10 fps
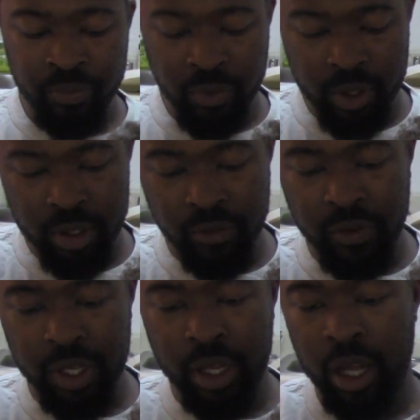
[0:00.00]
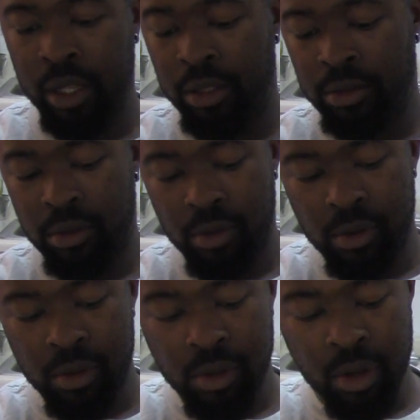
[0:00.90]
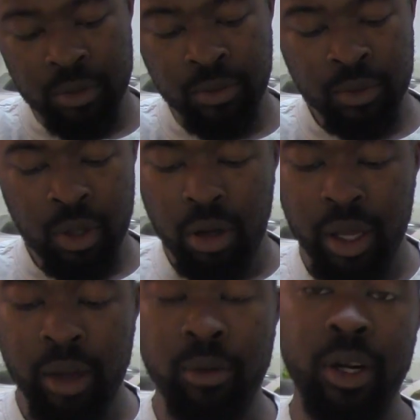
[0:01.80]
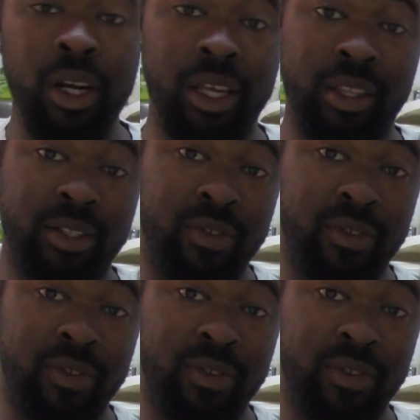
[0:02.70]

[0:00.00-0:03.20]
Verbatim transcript: It was an Infinity Gauntlet. Okay, we're gonna end this